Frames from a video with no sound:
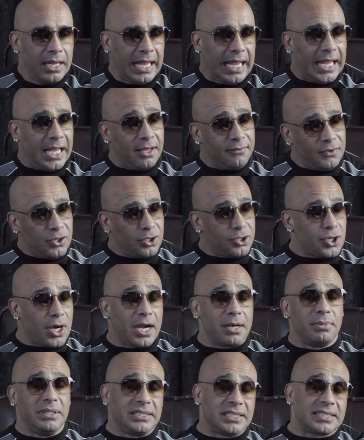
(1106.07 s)
If you're trying
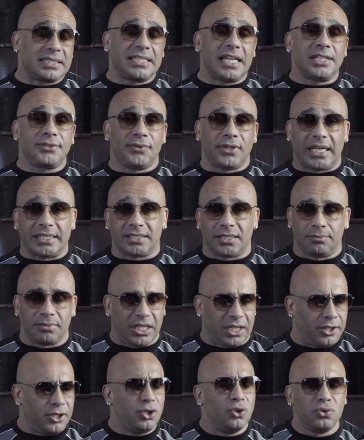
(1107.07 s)
to be successful at
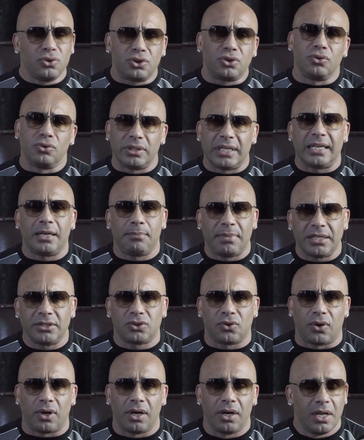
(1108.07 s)
something, you do need a
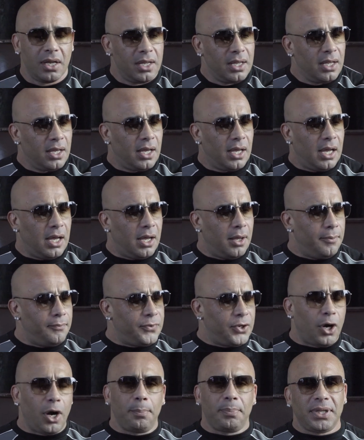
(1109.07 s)
mentor.
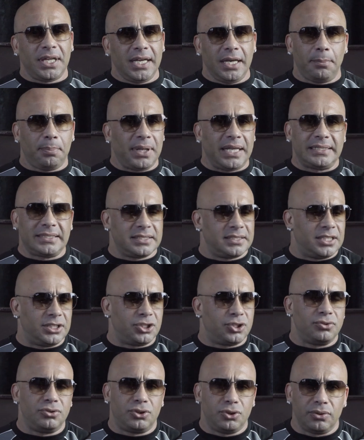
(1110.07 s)
There are plenty of places that
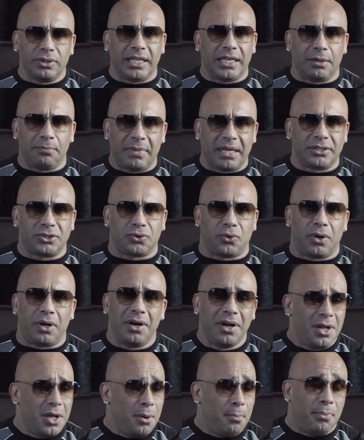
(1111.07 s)
you do need a mentor.
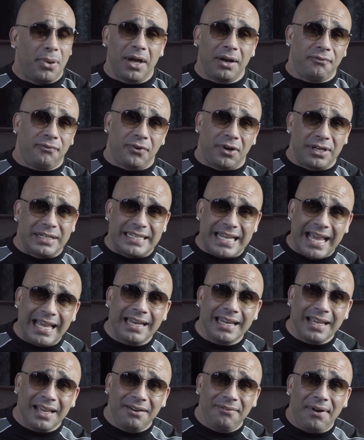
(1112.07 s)
But for
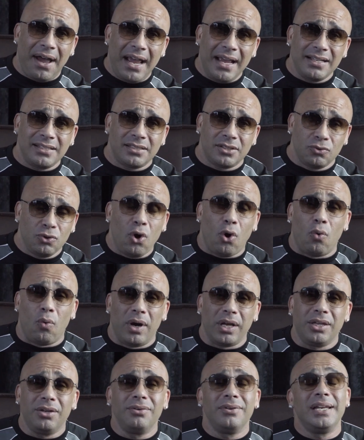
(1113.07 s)
dating advice, no,
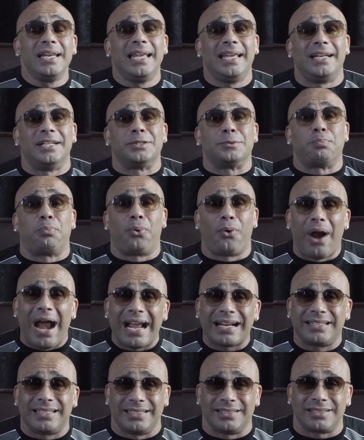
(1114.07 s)
what you need is
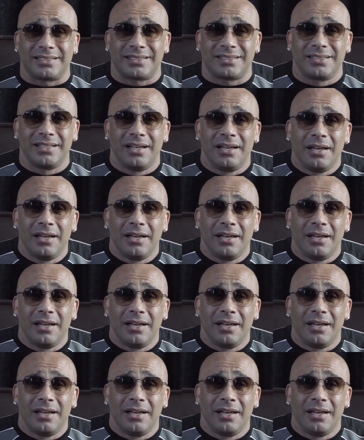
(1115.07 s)
practice.